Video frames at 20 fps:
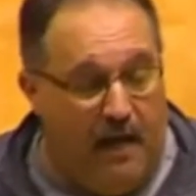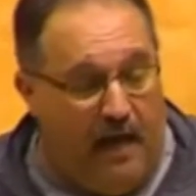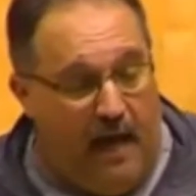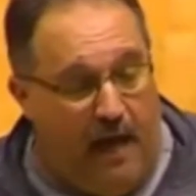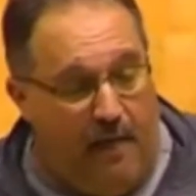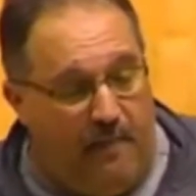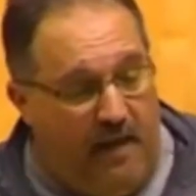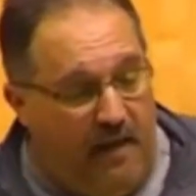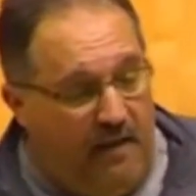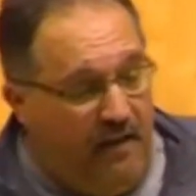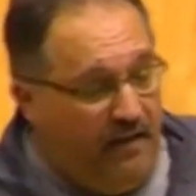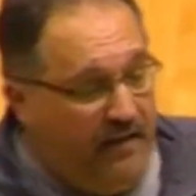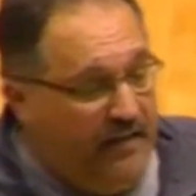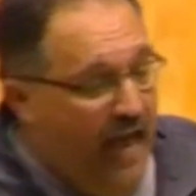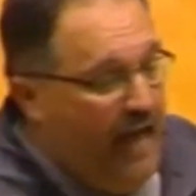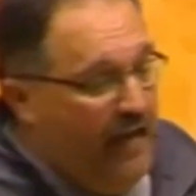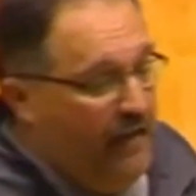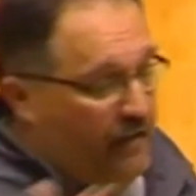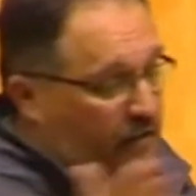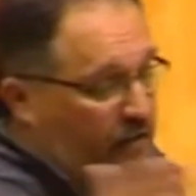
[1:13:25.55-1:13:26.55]
And then the
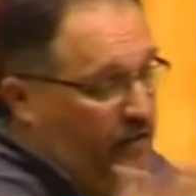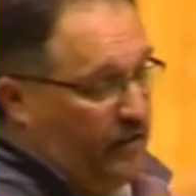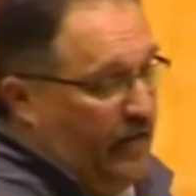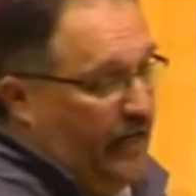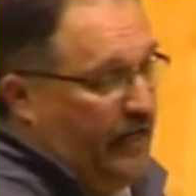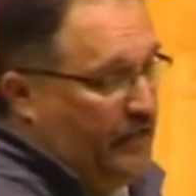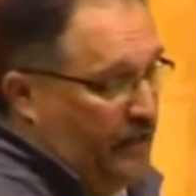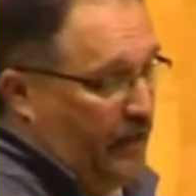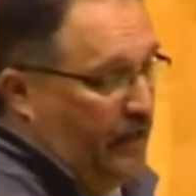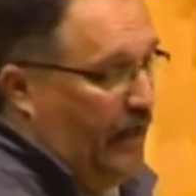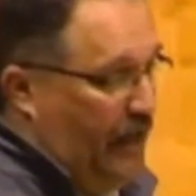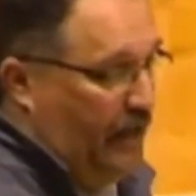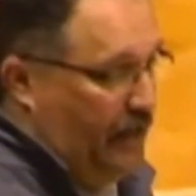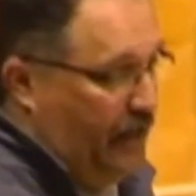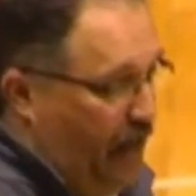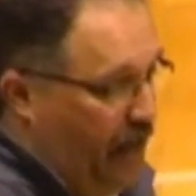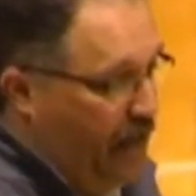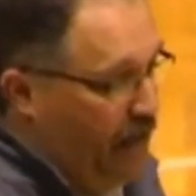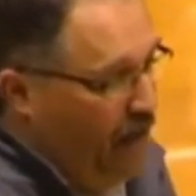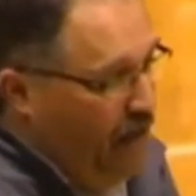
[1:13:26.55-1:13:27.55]
day the season
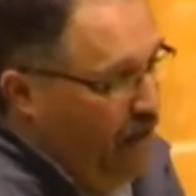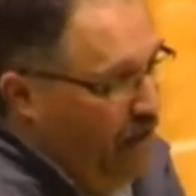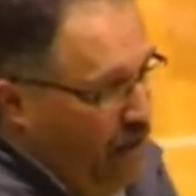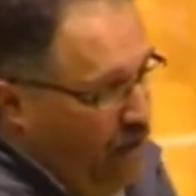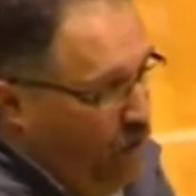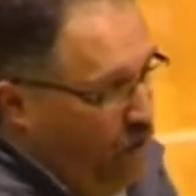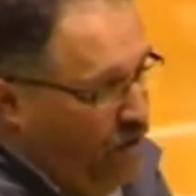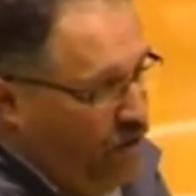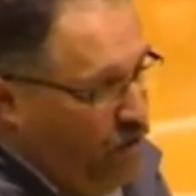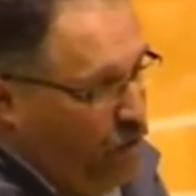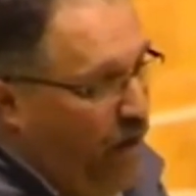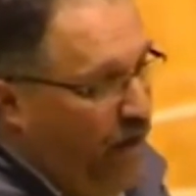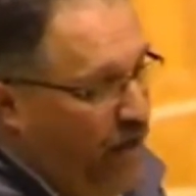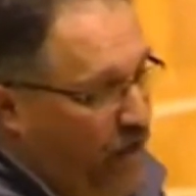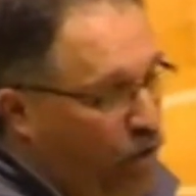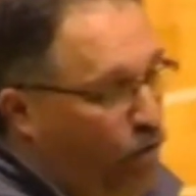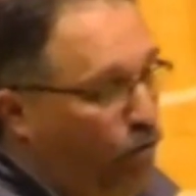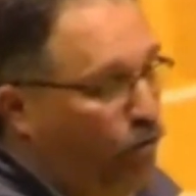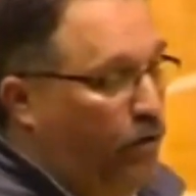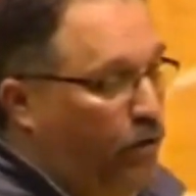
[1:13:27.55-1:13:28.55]
ended, which when
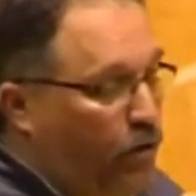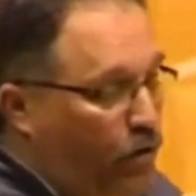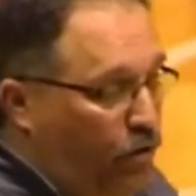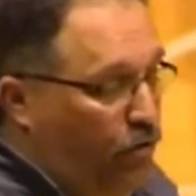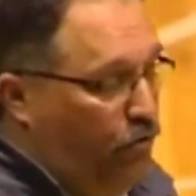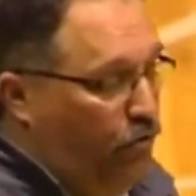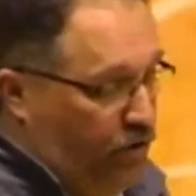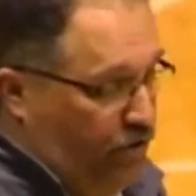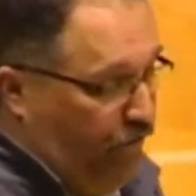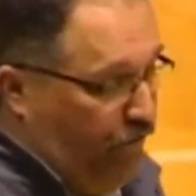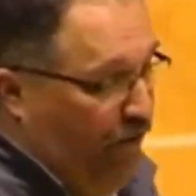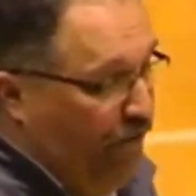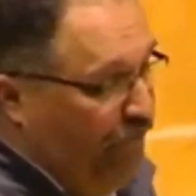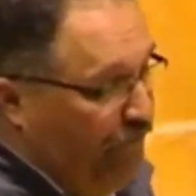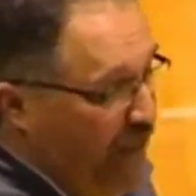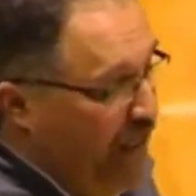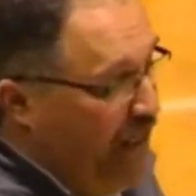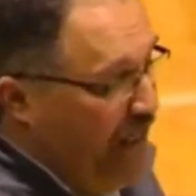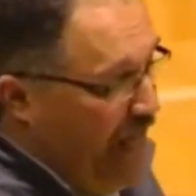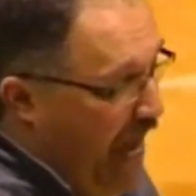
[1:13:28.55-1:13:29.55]
you lose
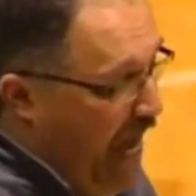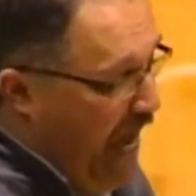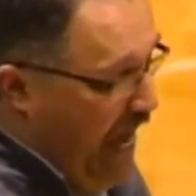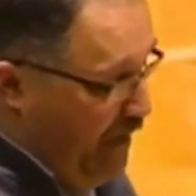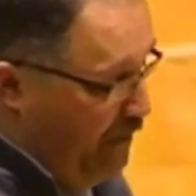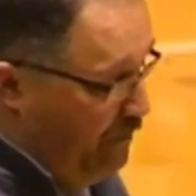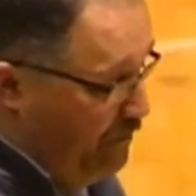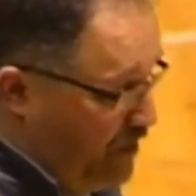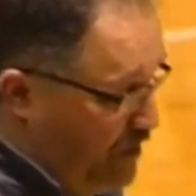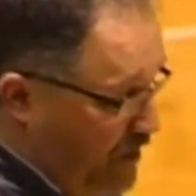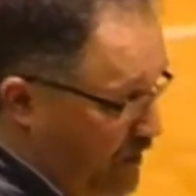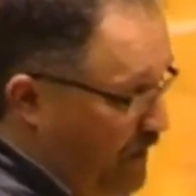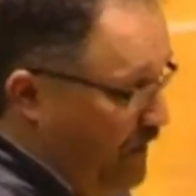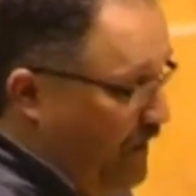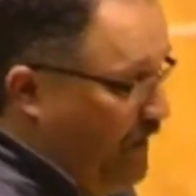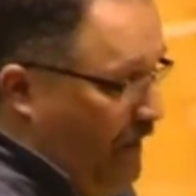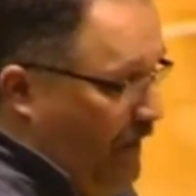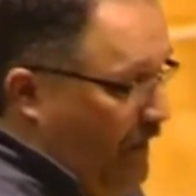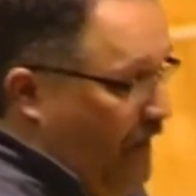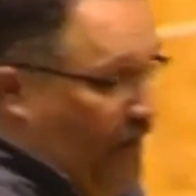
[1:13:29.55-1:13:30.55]
50 games
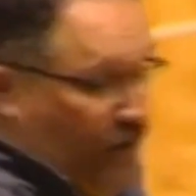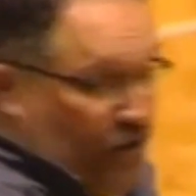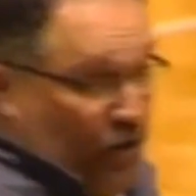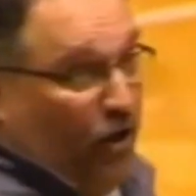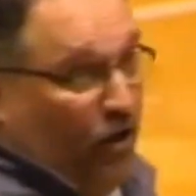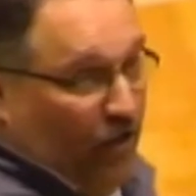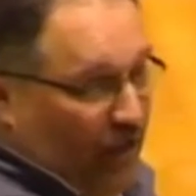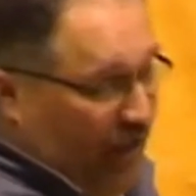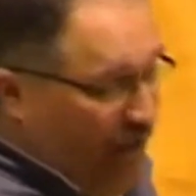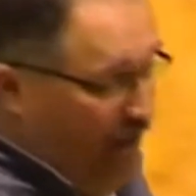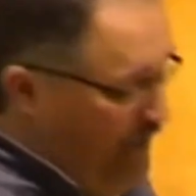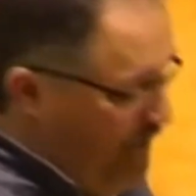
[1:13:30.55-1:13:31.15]
is early,